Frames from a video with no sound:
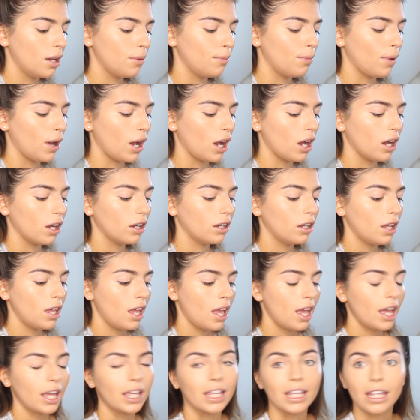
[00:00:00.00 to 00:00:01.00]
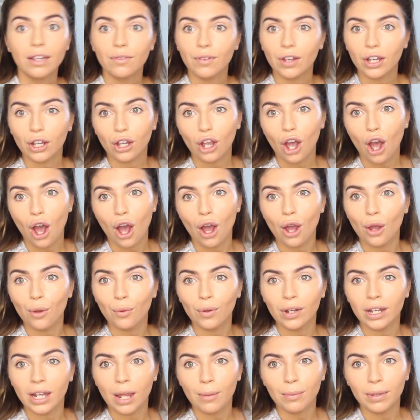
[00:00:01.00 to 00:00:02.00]
but give it a go
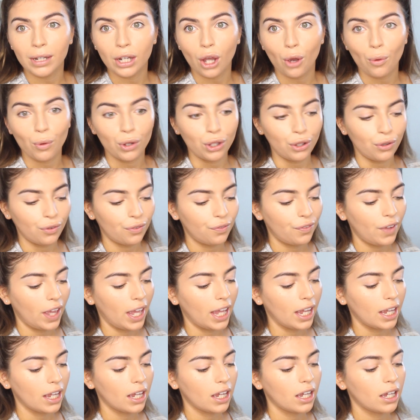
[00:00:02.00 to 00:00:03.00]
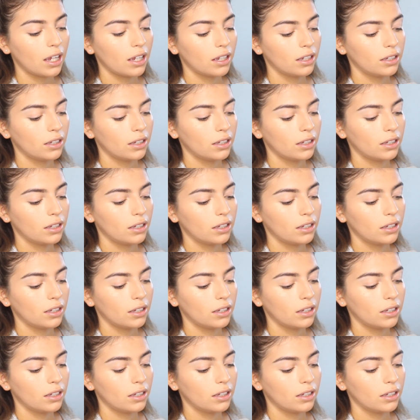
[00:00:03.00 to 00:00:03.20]
and let me know what you think.